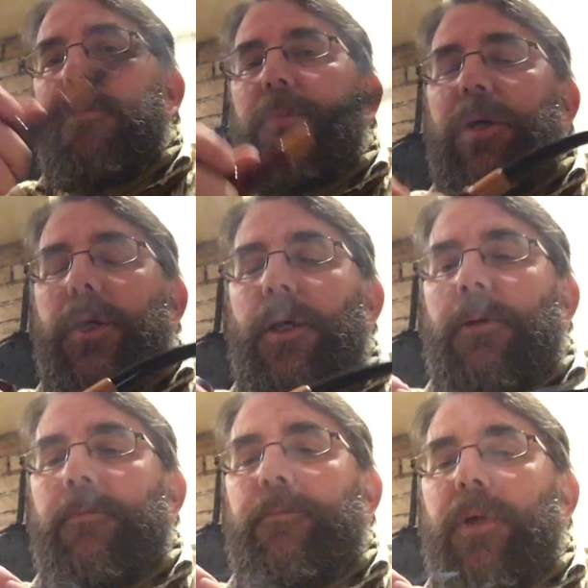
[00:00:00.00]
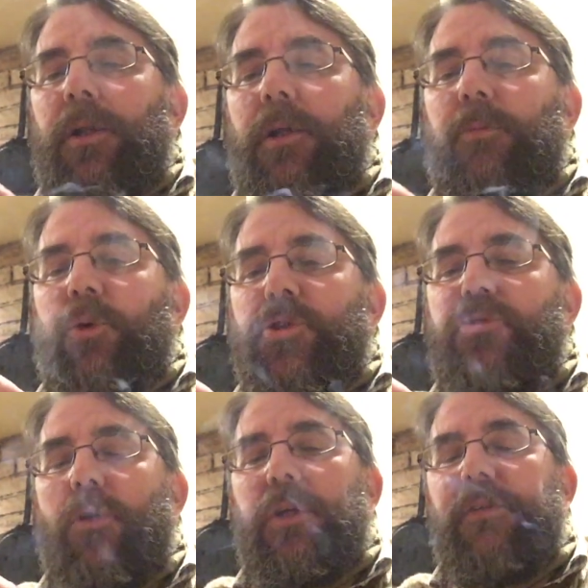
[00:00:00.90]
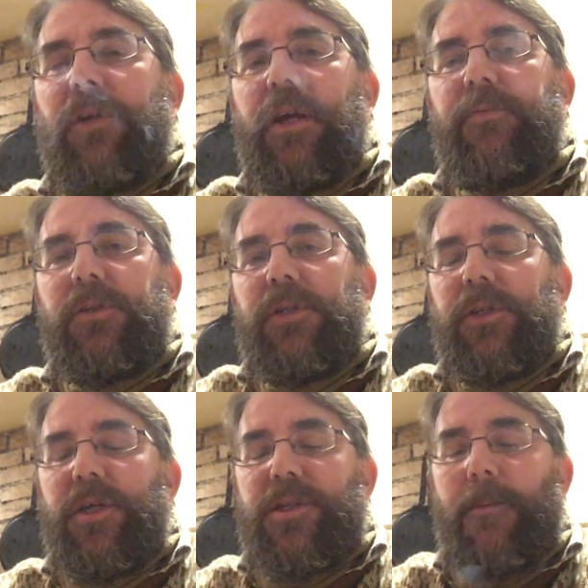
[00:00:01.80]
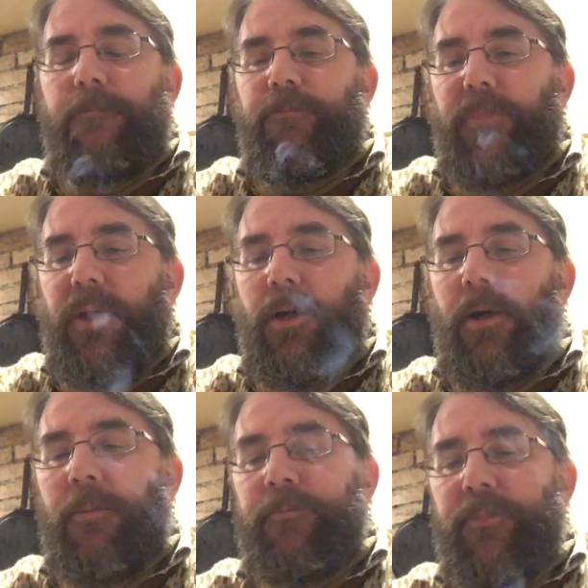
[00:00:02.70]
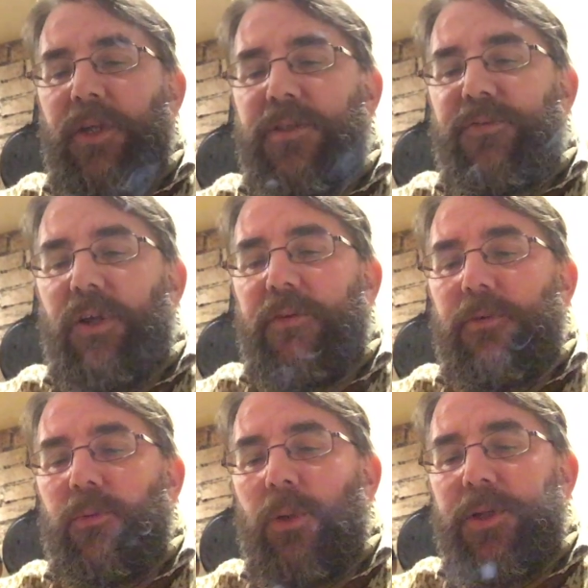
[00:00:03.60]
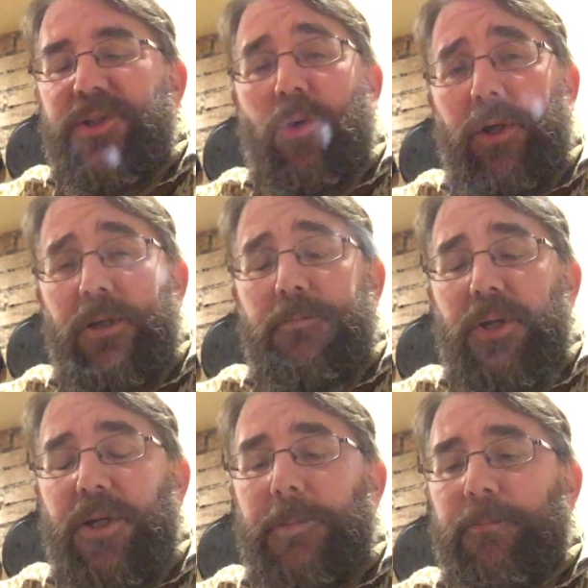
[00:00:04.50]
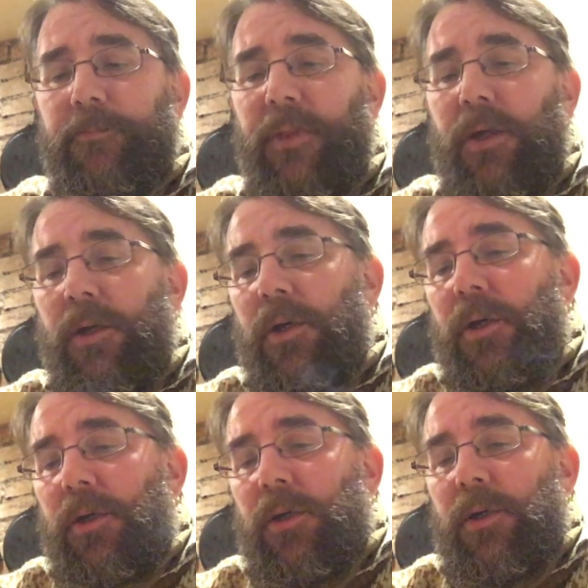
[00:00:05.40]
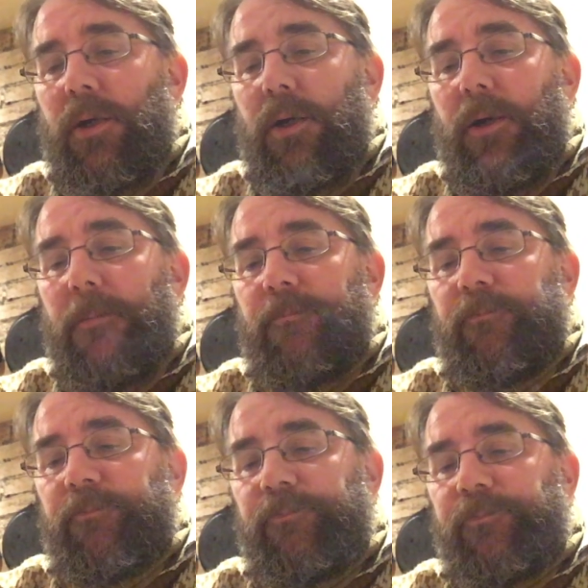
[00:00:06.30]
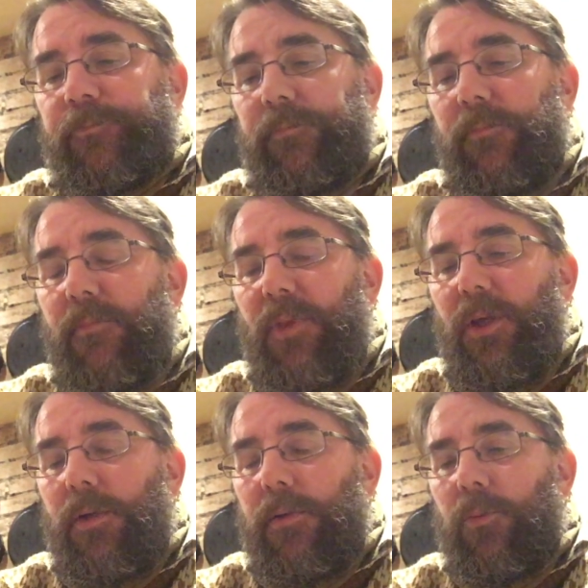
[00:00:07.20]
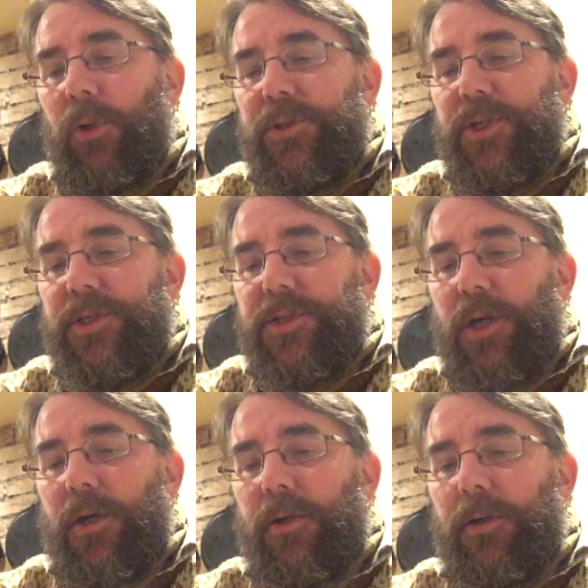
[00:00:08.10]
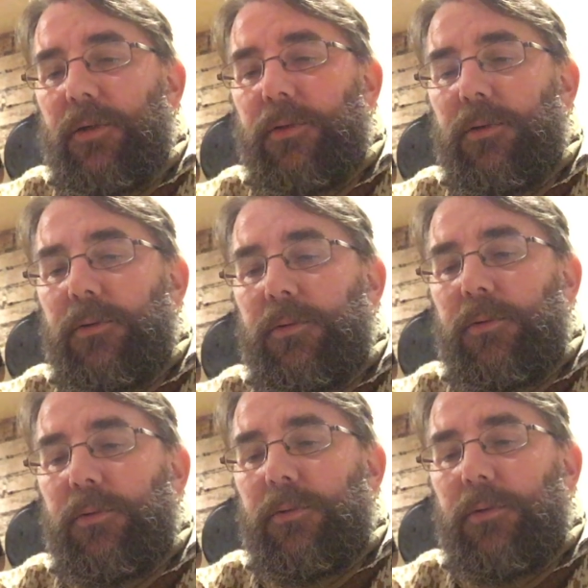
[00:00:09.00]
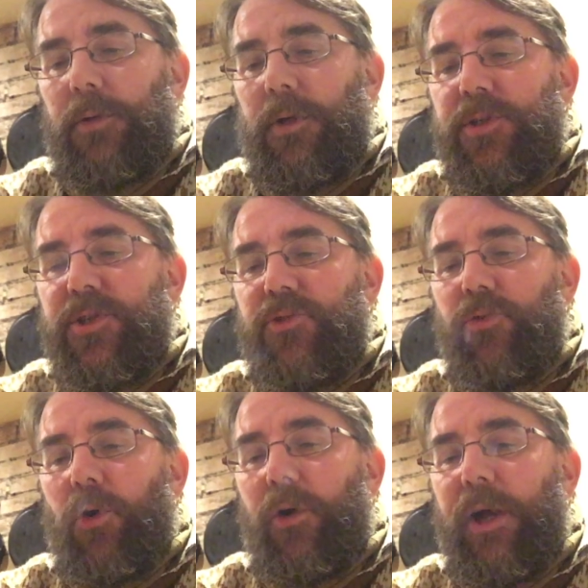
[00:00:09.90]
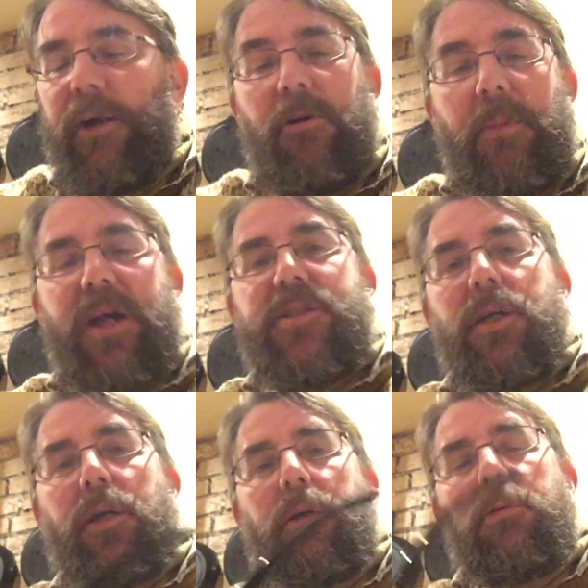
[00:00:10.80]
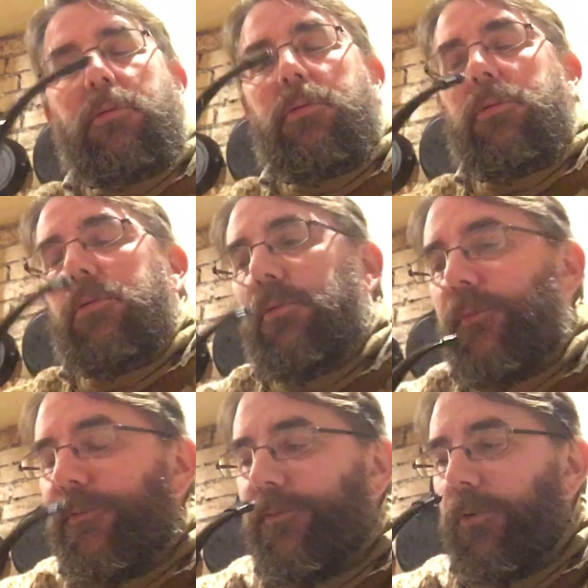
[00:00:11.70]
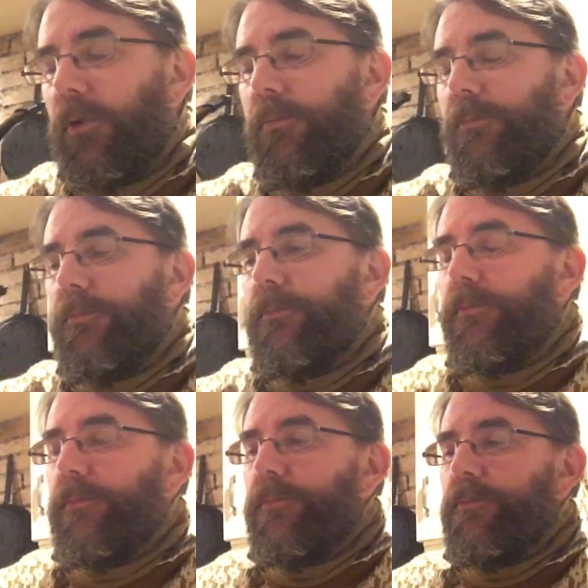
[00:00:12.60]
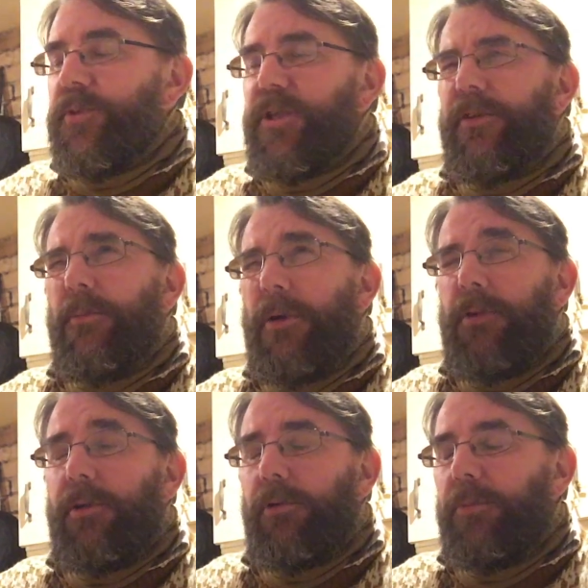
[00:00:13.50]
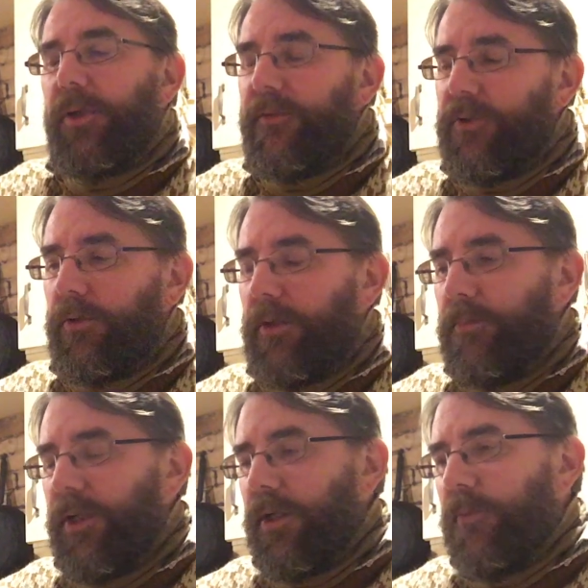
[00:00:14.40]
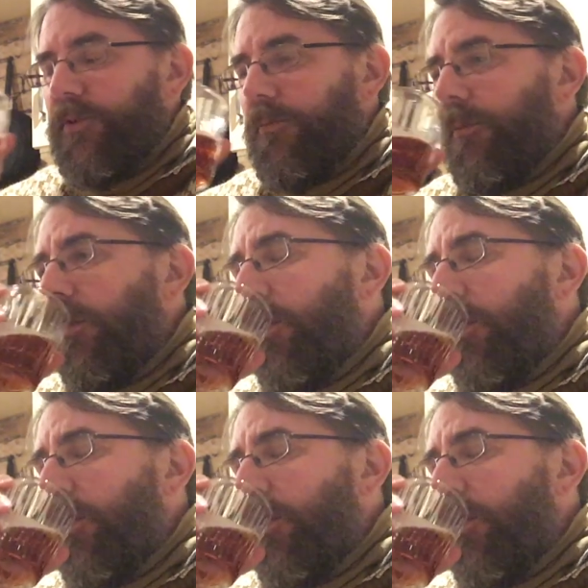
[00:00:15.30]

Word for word: it being a little more strongly flavoured than this. Um, it's flavoured with Tonkin bean, um, which is uh, a strong aromatic from South America, I believe Tonkin bean comes from